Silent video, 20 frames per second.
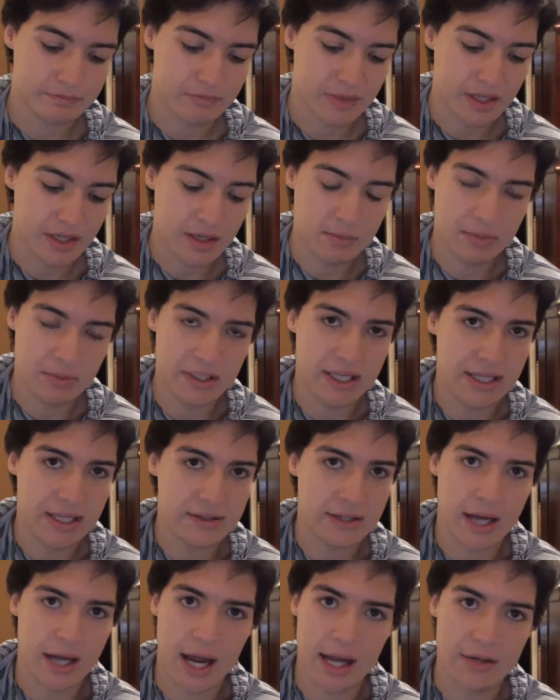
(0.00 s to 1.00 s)
but yeah,
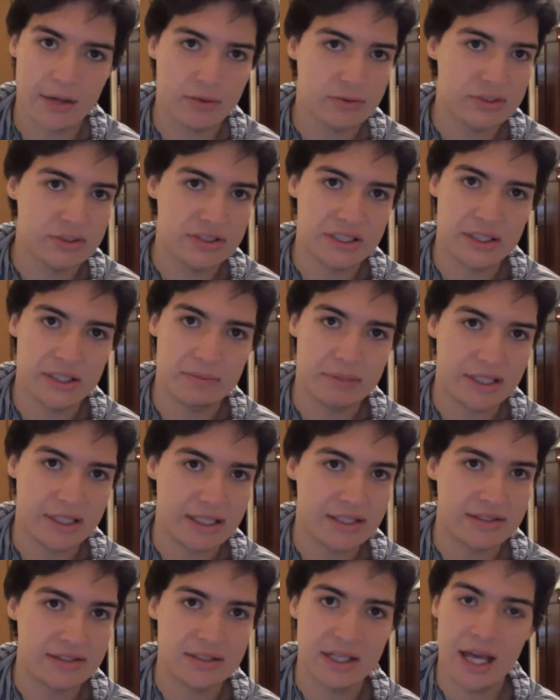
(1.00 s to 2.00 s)
I don't see,
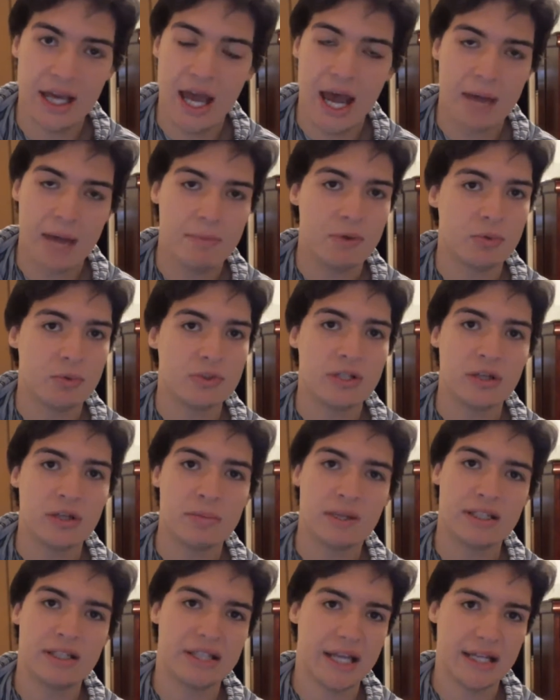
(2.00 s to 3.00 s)
because I mean we're talking
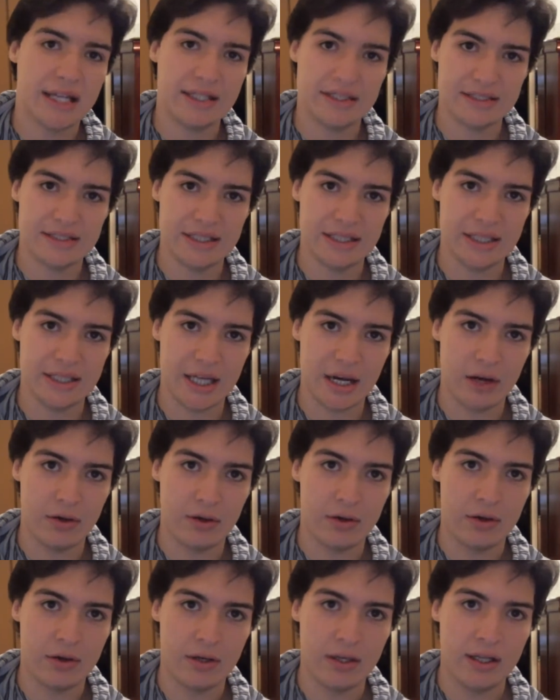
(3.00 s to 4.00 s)
about the end of Z now.
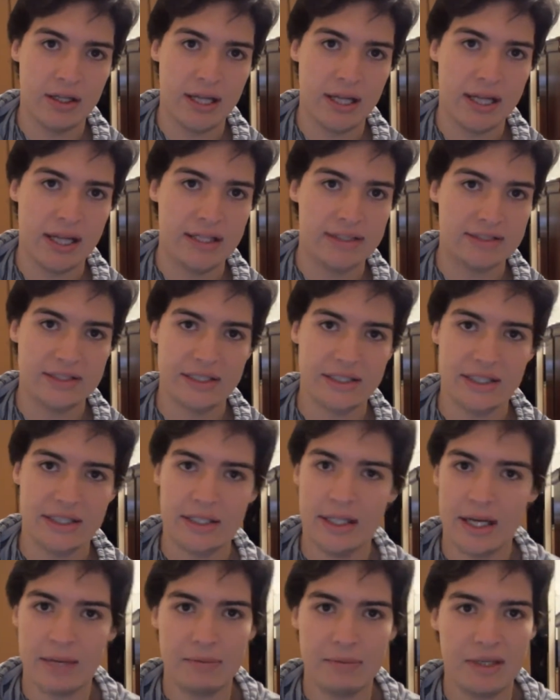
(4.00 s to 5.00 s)
End of
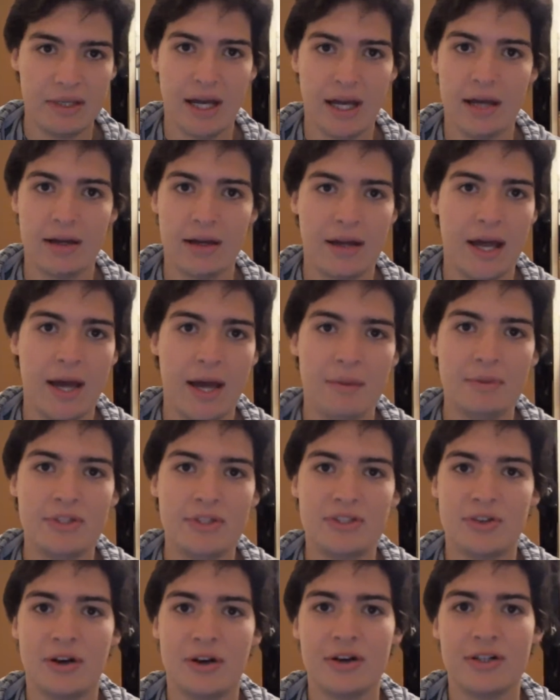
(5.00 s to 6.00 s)
Z, I mean, how much
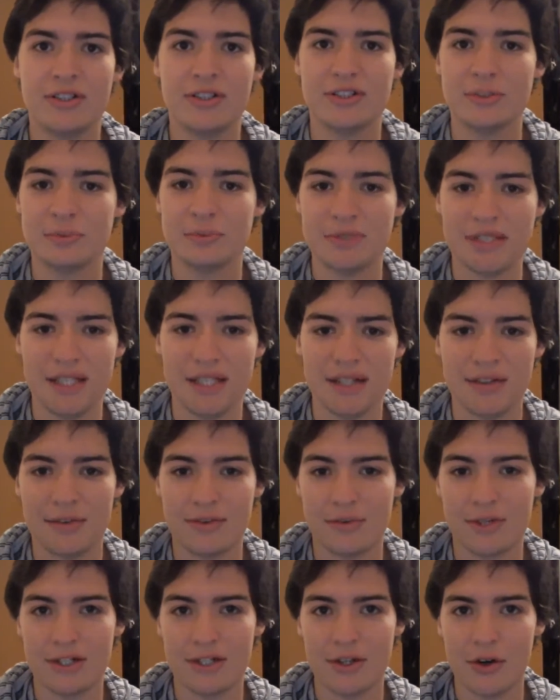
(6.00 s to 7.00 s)
stronger is Super Saiyan
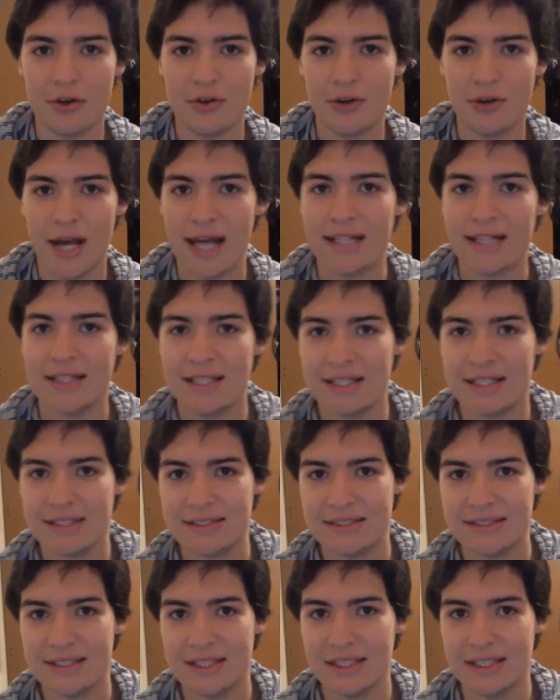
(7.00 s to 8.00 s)
3 Goku at the end of
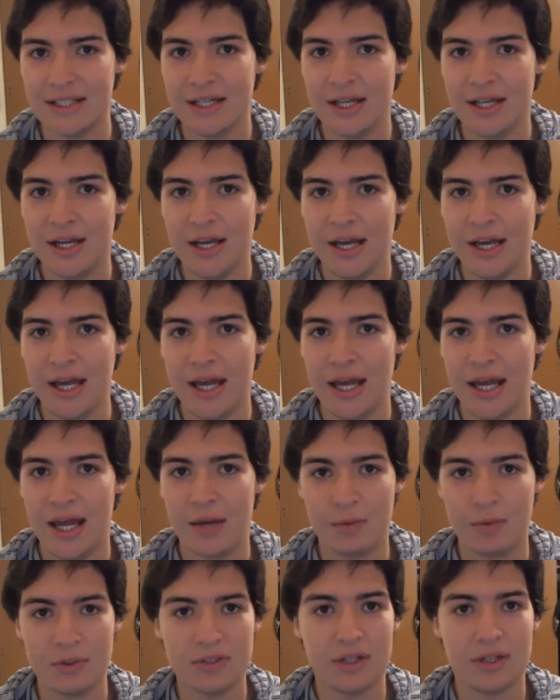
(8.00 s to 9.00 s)
Z? And
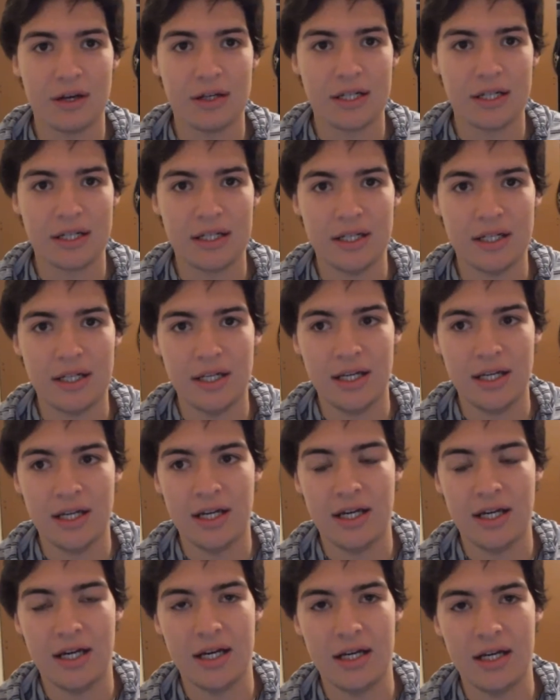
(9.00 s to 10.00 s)
we're talking,
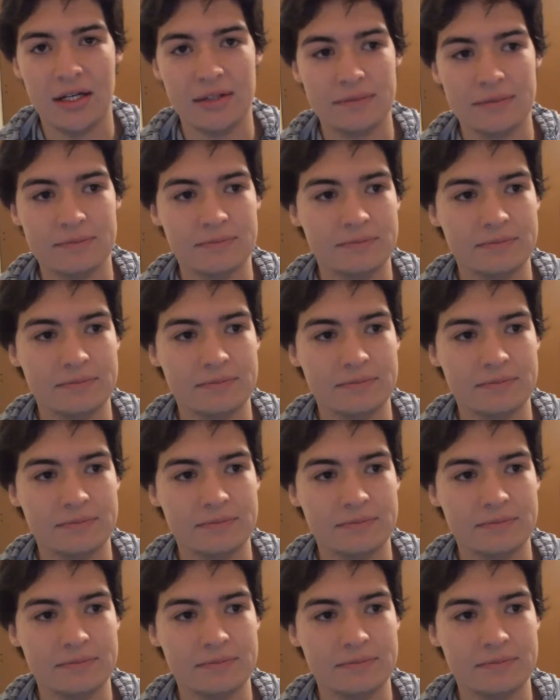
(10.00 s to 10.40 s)
um,